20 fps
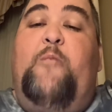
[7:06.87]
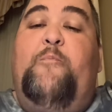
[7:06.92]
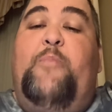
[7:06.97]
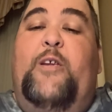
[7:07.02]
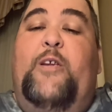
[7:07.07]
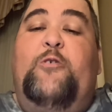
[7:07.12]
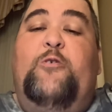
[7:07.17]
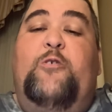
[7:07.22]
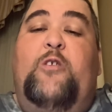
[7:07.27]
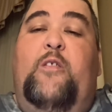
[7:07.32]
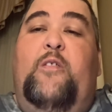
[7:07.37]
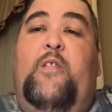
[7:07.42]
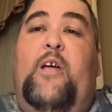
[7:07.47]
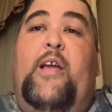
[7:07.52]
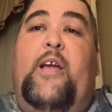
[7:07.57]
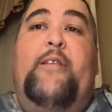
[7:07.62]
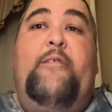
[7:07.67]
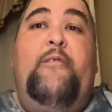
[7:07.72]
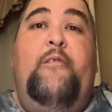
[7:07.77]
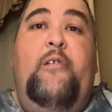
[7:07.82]
pictures
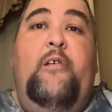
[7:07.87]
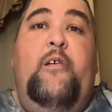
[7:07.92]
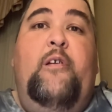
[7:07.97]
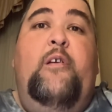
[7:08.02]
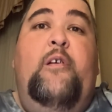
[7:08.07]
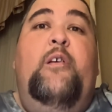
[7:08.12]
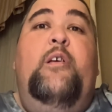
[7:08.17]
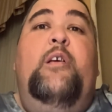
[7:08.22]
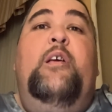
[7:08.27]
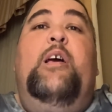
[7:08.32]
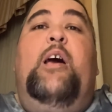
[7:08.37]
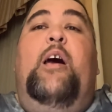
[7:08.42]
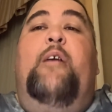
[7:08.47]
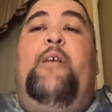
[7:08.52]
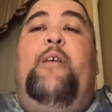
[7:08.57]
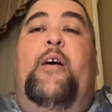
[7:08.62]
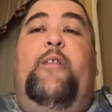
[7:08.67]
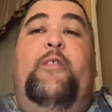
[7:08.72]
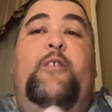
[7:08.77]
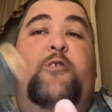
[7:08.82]
online of
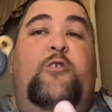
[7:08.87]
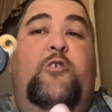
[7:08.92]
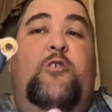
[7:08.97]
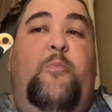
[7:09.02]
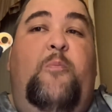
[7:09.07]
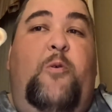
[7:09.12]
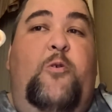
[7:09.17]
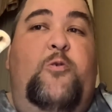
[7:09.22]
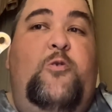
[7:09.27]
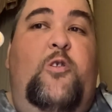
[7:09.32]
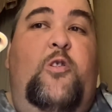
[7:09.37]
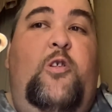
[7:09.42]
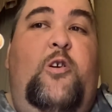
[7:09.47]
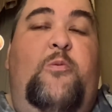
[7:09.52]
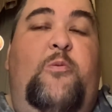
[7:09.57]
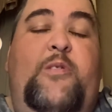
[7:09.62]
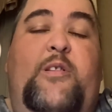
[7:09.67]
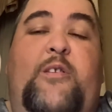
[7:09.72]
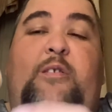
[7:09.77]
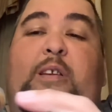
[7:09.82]
how these are supposed to look
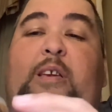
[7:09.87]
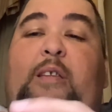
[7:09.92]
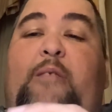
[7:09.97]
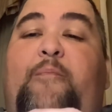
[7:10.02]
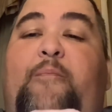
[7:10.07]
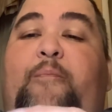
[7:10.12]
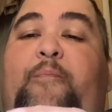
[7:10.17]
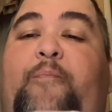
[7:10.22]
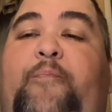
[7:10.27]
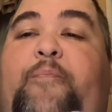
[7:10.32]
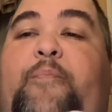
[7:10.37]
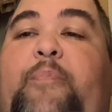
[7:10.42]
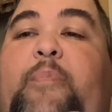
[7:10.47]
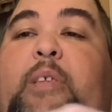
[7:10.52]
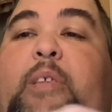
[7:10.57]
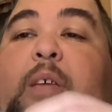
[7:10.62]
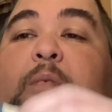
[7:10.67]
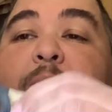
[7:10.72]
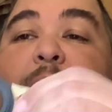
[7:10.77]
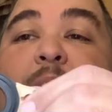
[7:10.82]
when they're in.
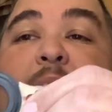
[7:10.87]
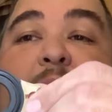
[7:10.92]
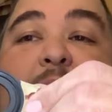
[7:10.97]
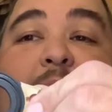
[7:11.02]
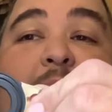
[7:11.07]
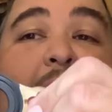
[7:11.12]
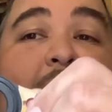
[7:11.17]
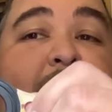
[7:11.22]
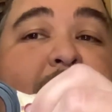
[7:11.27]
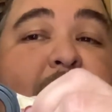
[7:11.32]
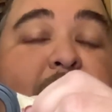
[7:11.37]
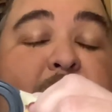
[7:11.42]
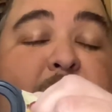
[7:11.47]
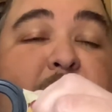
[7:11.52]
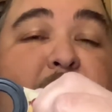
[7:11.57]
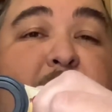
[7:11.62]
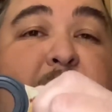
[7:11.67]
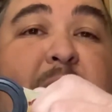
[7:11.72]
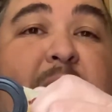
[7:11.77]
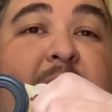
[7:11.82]
And this side is not
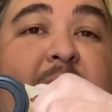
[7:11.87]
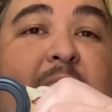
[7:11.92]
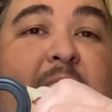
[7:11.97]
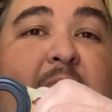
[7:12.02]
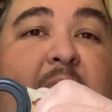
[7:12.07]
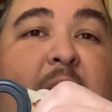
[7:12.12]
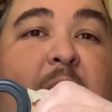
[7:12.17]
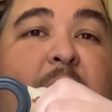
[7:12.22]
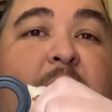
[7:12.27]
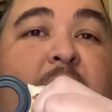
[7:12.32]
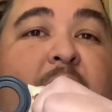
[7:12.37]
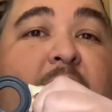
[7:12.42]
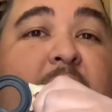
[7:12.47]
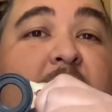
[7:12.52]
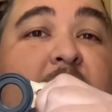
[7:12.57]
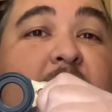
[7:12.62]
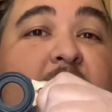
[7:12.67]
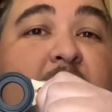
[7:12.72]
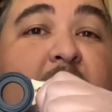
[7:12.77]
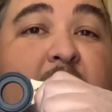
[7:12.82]
supposed to be sticking out.
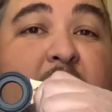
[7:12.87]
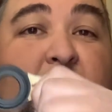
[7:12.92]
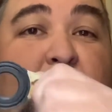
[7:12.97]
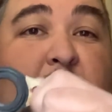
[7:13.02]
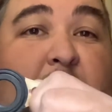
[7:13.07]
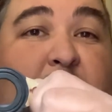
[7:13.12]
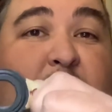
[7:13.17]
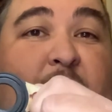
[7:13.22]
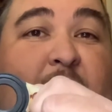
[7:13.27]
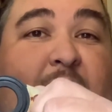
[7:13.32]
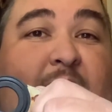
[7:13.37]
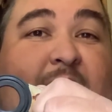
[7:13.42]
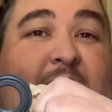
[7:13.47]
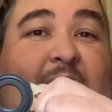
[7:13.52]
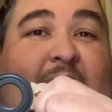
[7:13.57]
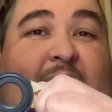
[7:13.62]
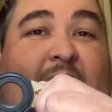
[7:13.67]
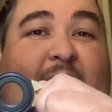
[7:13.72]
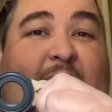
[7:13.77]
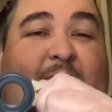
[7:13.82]
And on my truck, it's
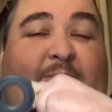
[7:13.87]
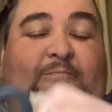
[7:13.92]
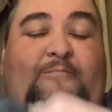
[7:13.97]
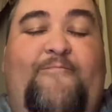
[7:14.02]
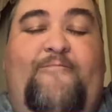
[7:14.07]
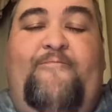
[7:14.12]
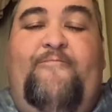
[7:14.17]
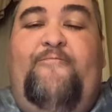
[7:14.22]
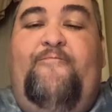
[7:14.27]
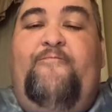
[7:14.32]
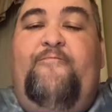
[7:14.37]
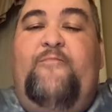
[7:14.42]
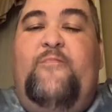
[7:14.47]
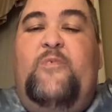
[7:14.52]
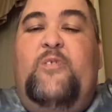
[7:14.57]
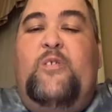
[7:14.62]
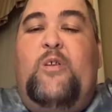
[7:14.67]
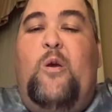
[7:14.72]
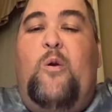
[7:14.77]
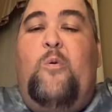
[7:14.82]
sticking out.
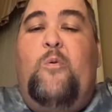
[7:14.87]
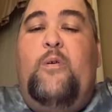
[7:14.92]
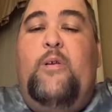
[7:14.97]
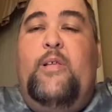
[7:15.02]
So,